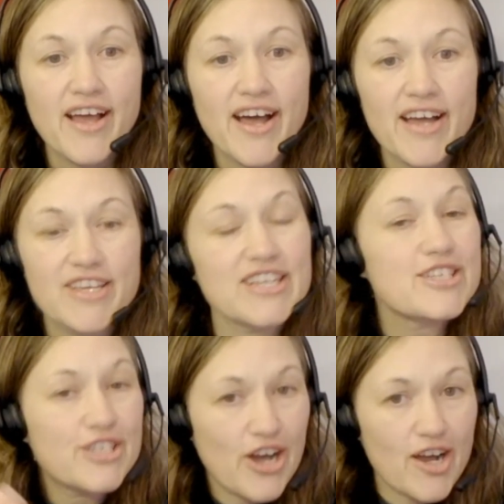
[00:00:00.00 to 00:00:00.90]
you get
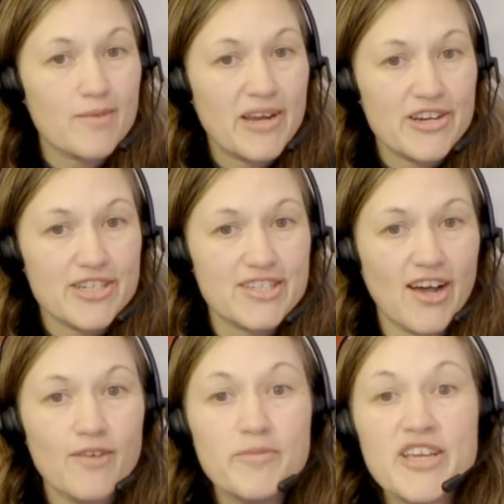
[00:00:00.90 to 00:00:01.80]
to talk about
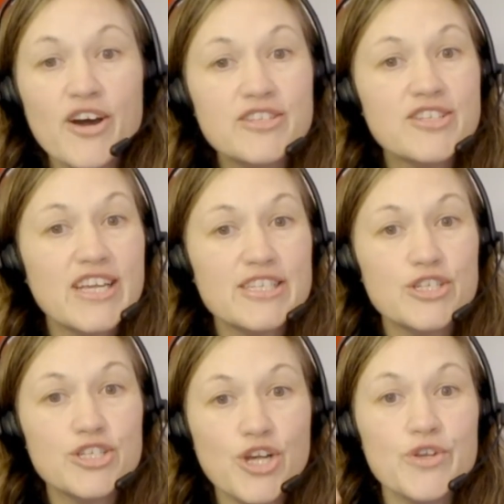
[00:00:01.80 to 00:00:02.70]
yourself, but you also get to
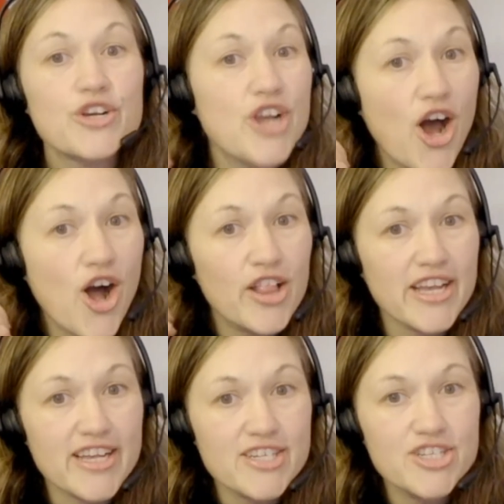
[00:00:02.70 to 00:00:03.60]
show your
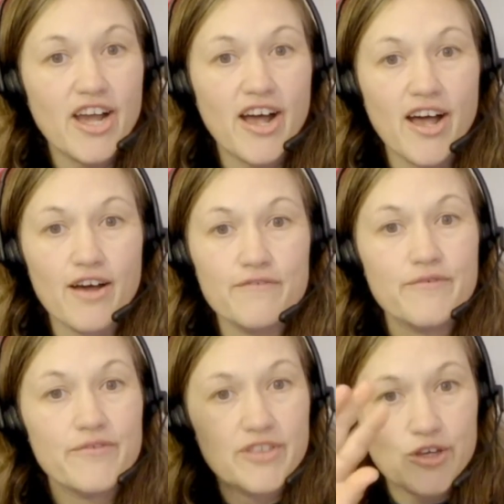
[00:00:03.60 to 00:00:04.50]
knowledge
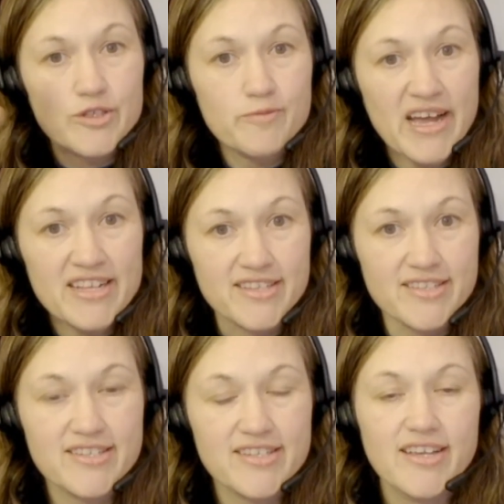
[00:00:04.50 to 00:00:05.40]
of those
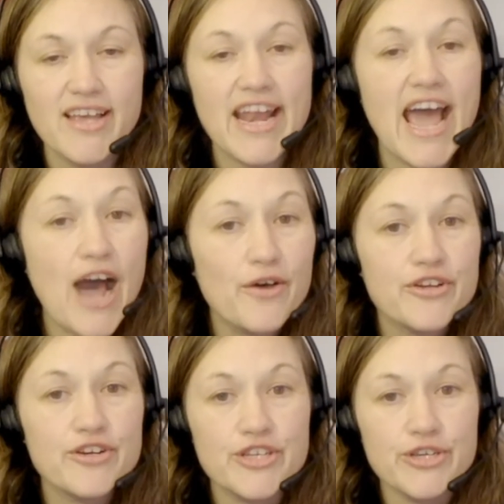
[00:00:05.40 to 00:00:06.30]
buttons and how
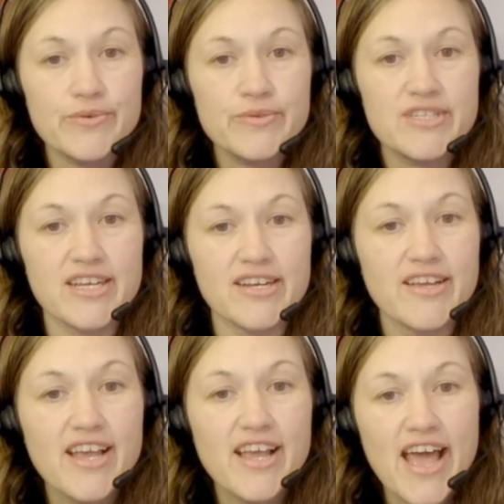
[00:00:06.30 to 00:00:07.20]
they're used, and
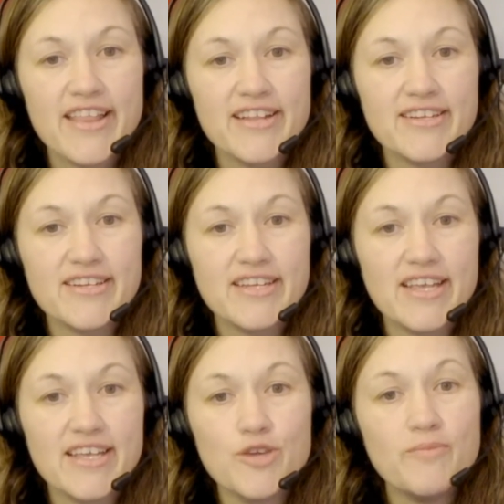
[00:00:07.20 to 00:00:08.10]

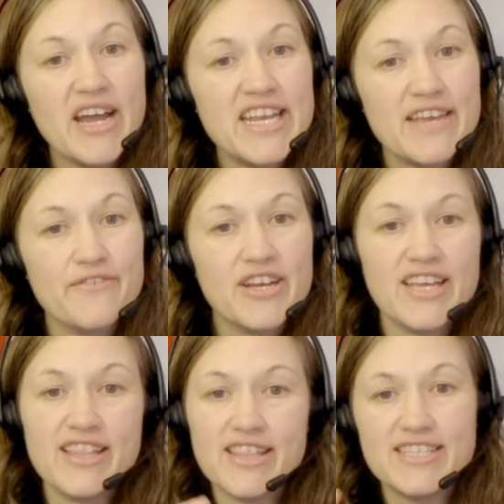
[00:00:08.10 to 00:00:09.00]
you might even,
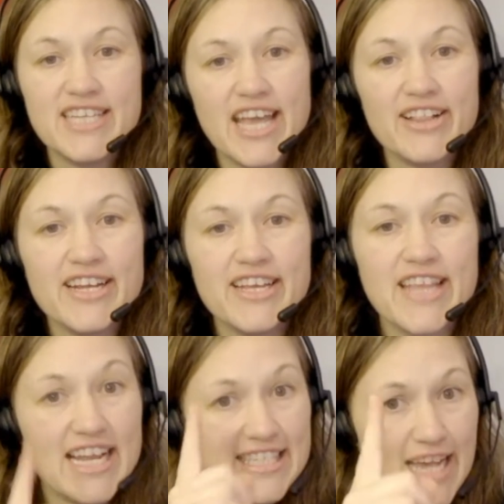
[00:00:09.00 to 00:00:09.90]
in the tail end of
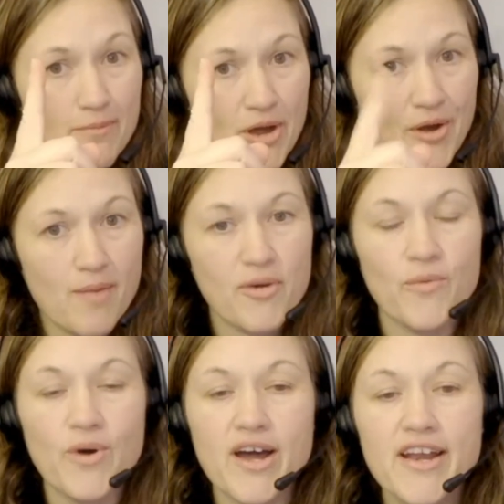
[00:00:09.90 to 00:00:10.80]
that demo number
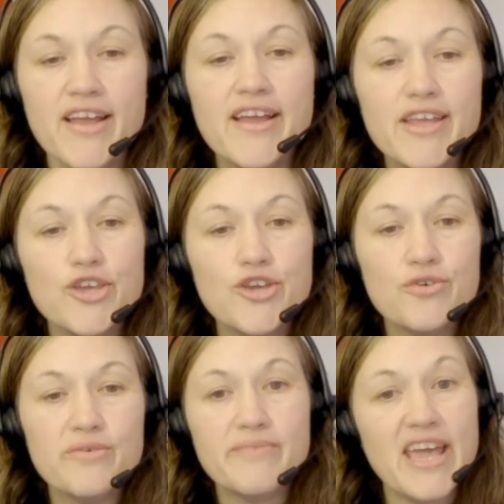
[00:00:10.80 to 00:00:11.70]
1,
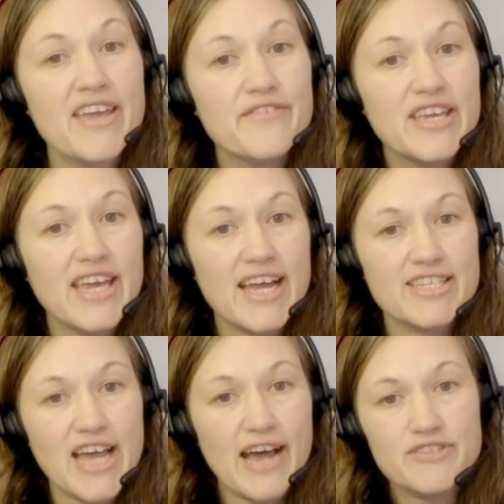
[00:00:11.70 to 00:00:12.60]
you may even get
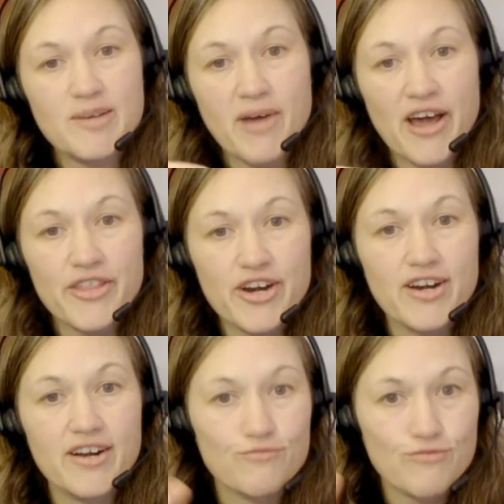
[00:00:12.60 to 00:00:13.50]
to have some
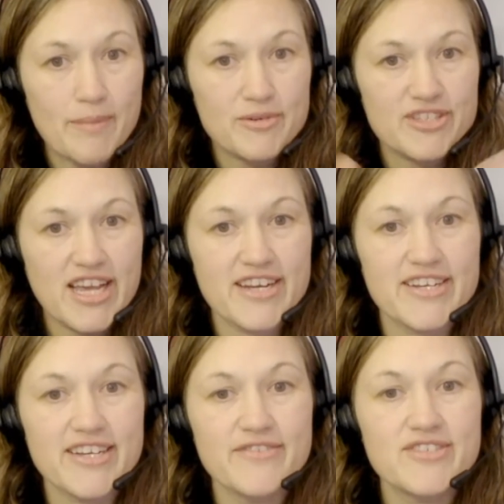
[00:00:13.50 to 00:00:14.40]
other
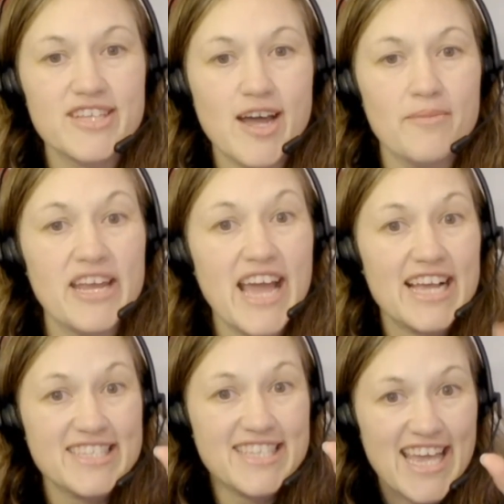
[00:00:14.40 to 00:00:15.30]
representatives come in
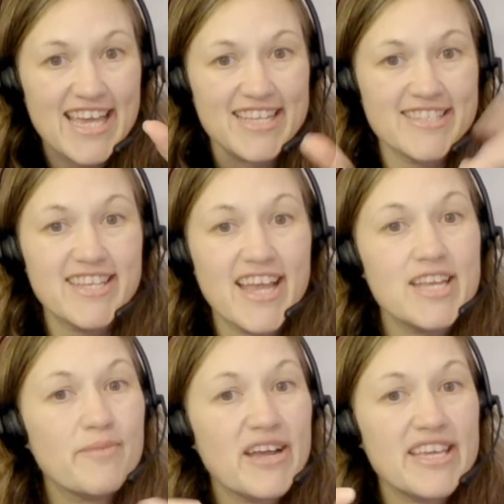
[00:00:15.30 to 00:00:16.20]
as kids, and
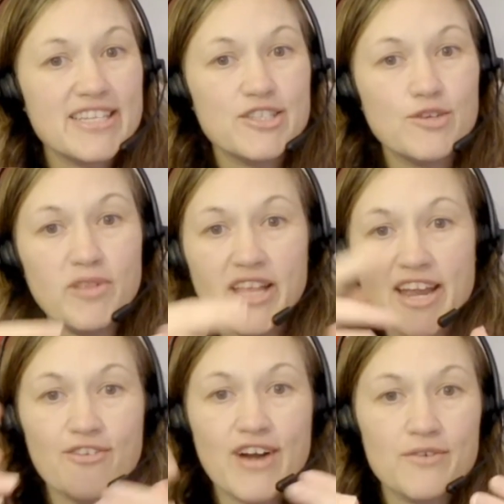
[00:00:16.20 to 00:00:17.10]
you might get to
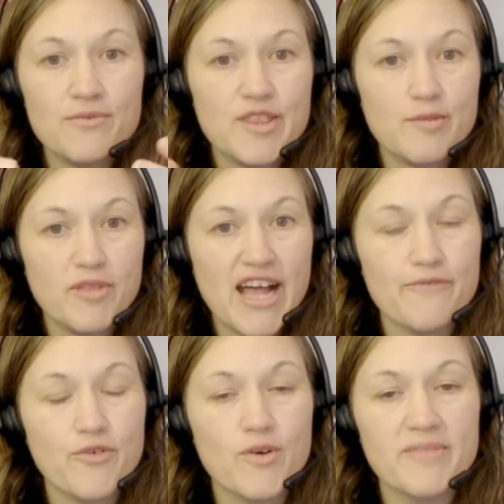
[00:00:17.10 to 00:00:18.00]
play around with the
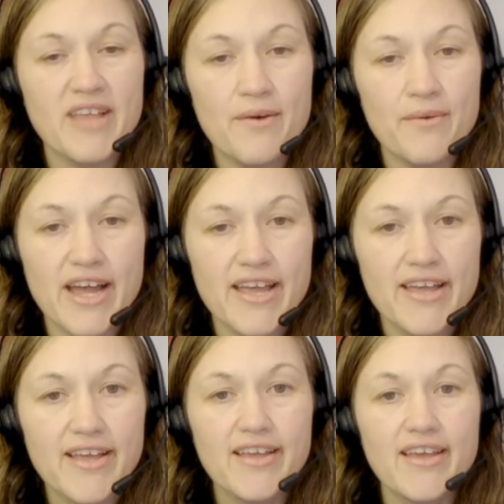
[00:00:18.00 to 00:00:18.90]
platform that way.
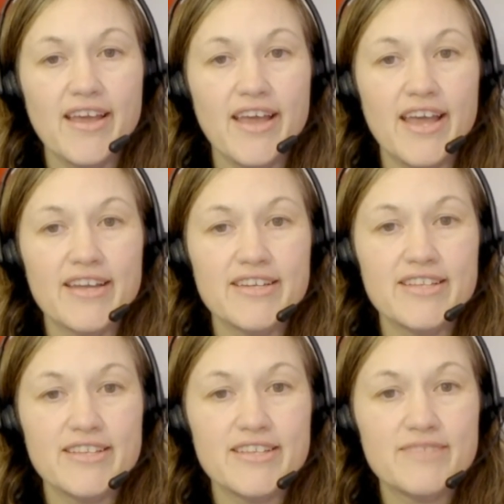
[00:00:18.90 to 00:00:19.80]
And
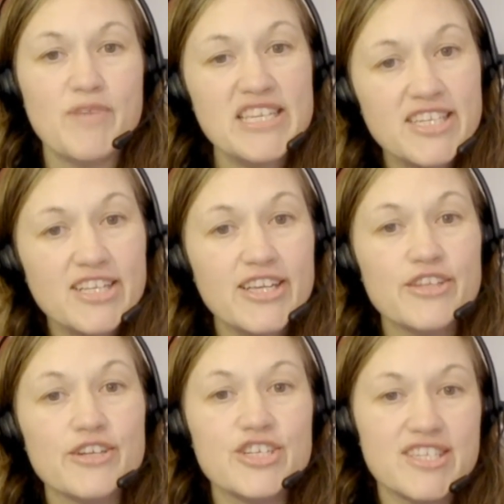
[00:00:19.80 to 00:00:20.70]
basically
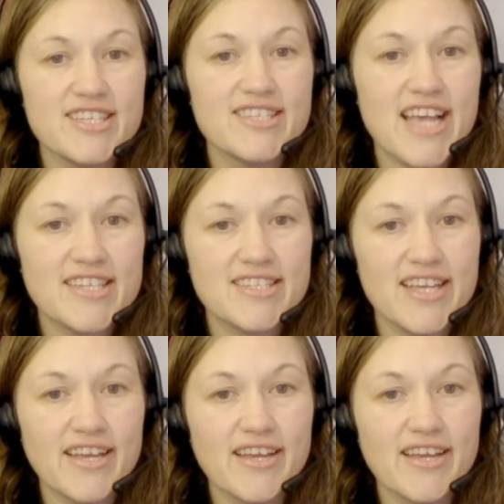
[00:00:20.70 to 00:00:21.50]
they're just assessing